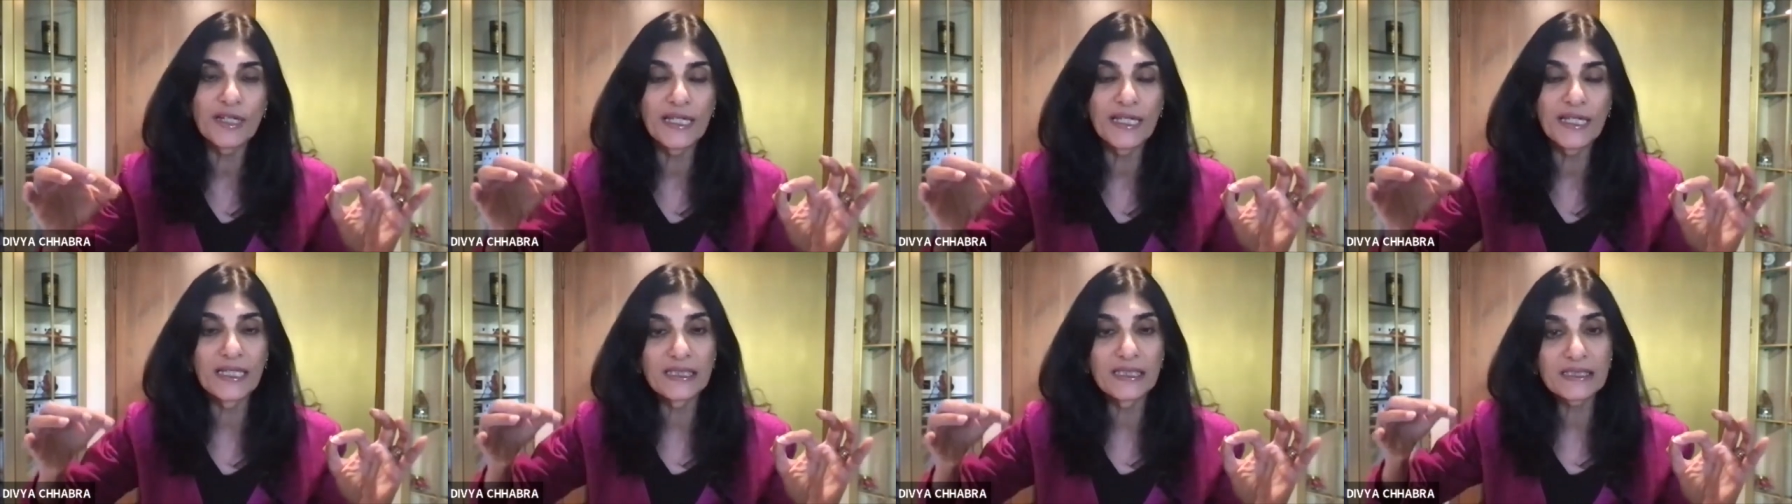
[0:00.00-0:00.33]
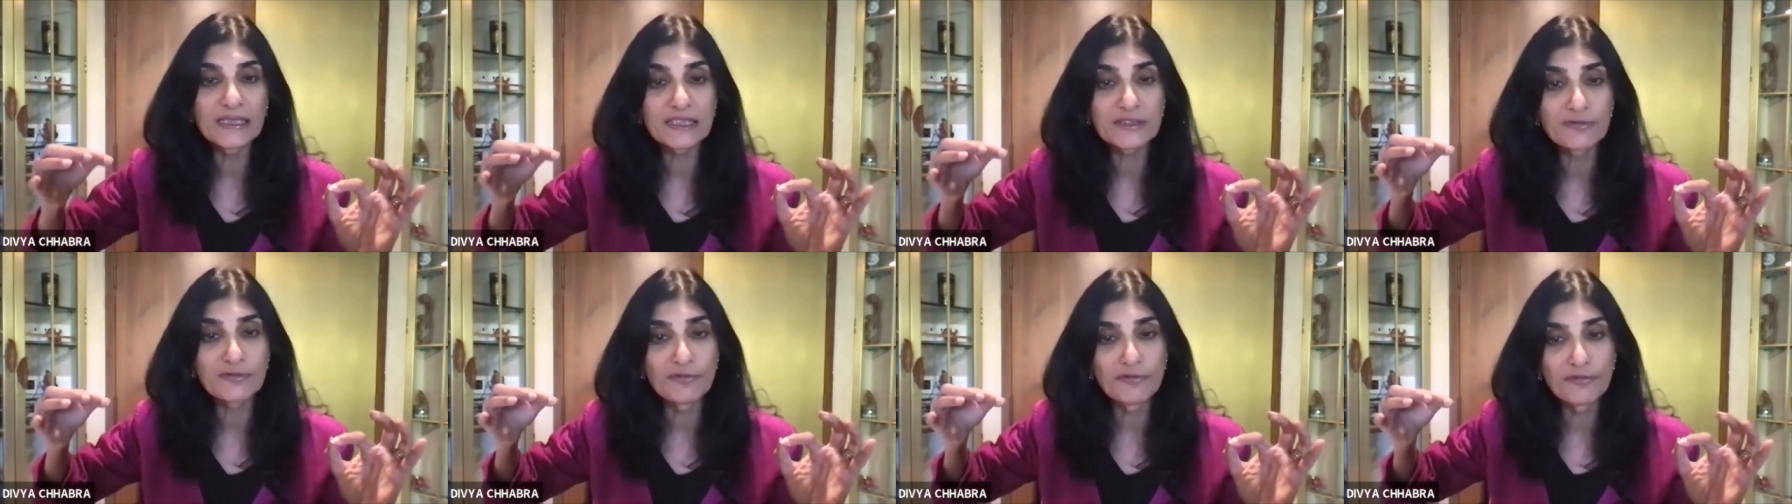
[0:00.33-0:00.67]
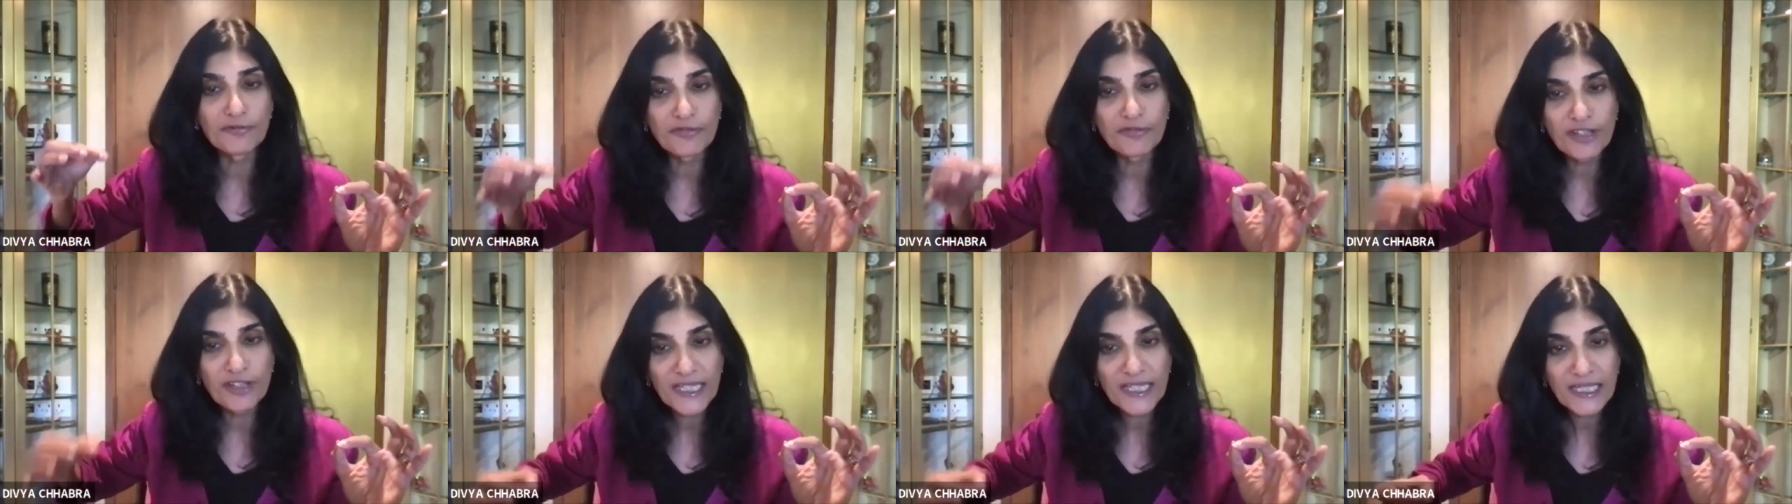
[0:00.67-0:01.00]
his
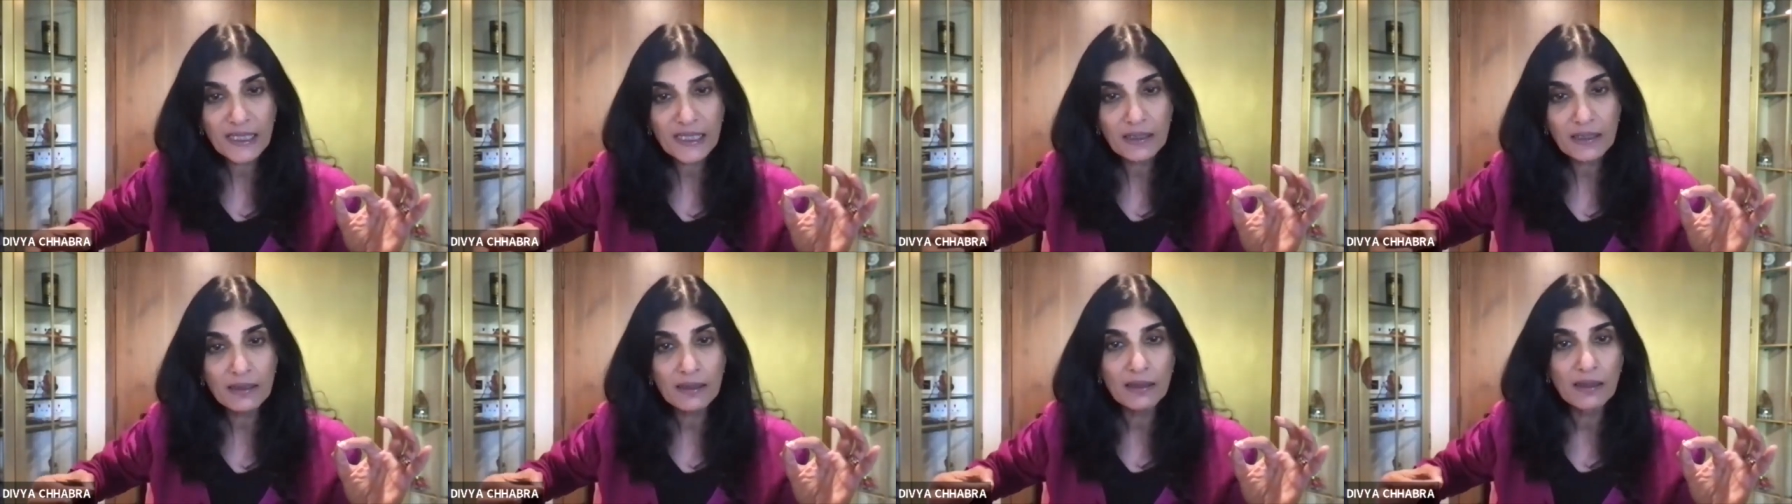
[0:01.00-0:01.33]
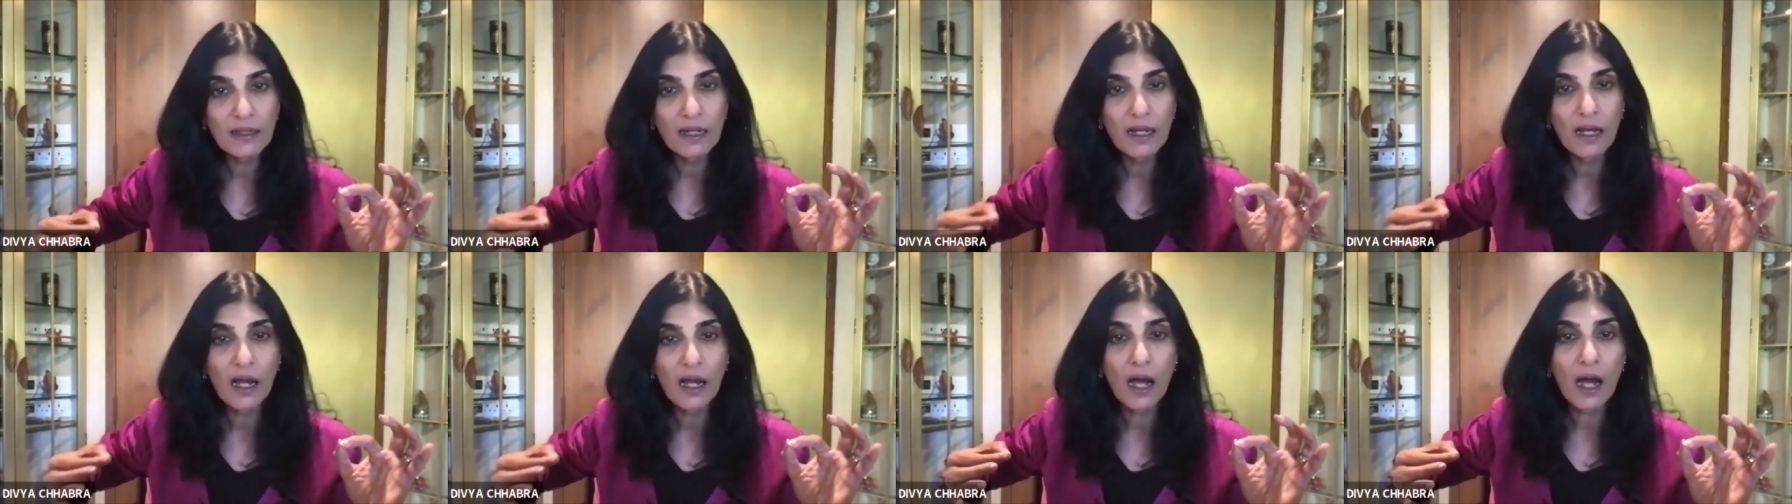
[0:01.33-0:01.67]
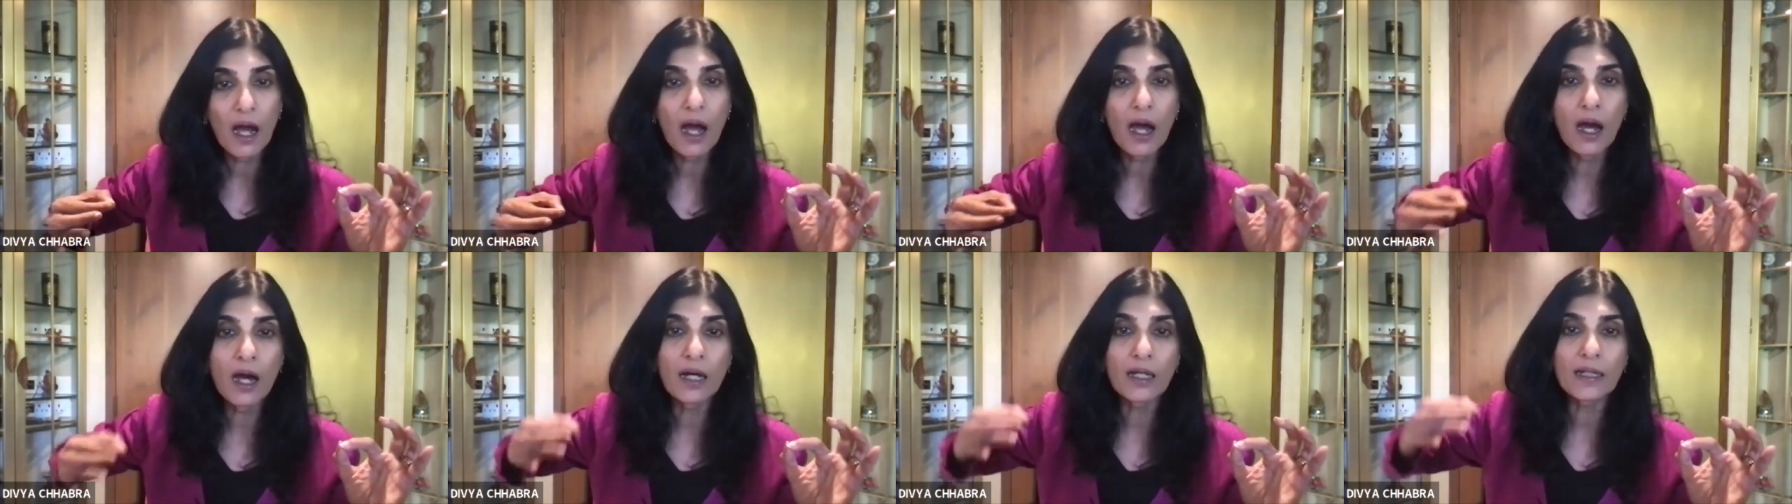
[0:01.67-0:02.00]
feet
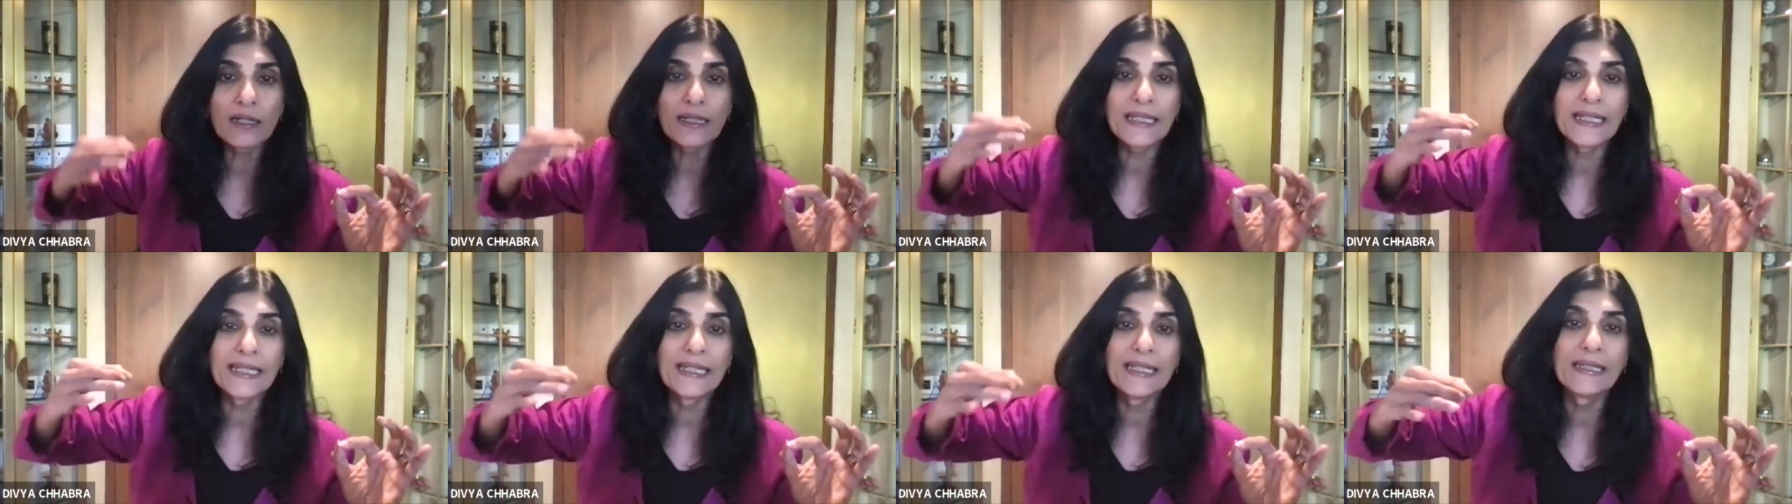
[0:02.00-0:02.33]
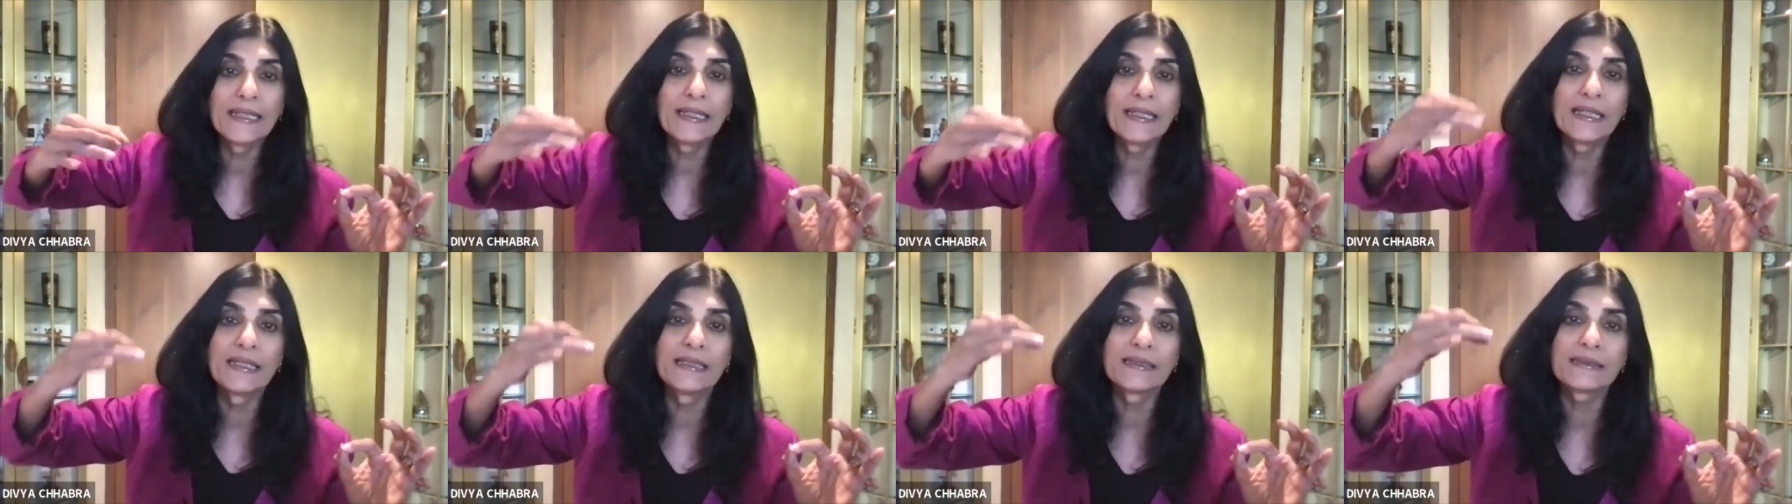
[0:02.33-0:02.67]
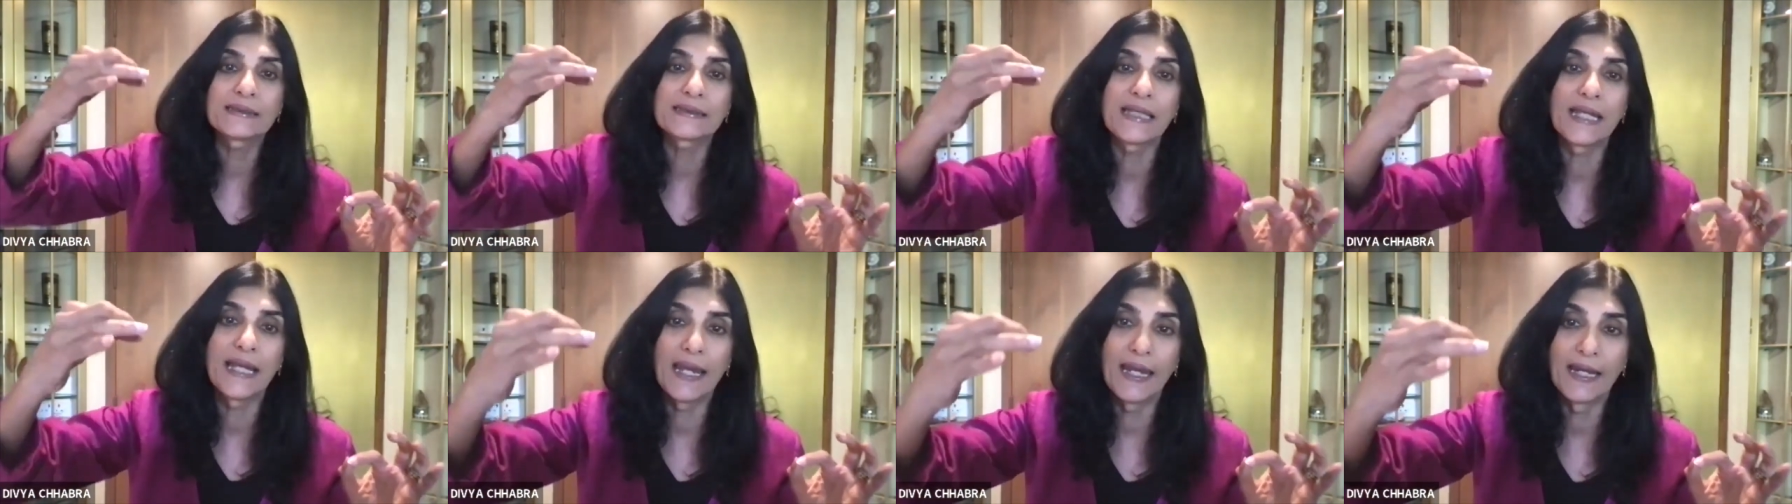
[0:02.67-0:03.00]
are in his
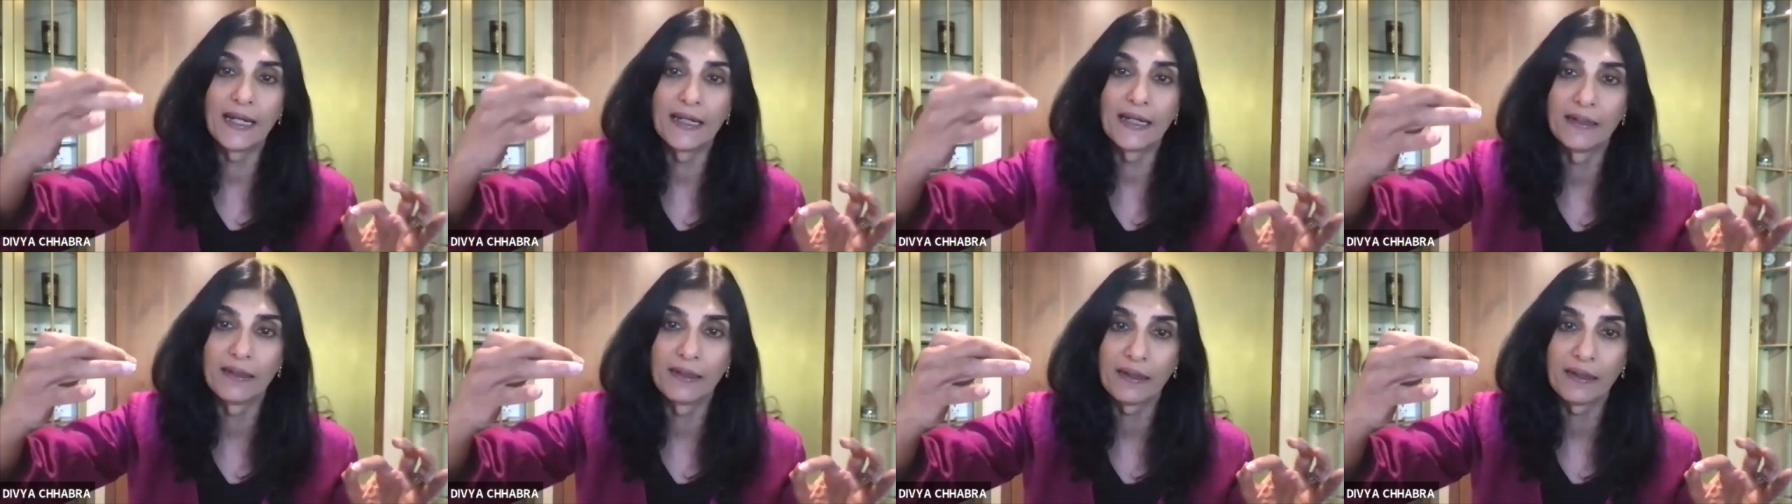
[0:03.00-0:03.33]
head.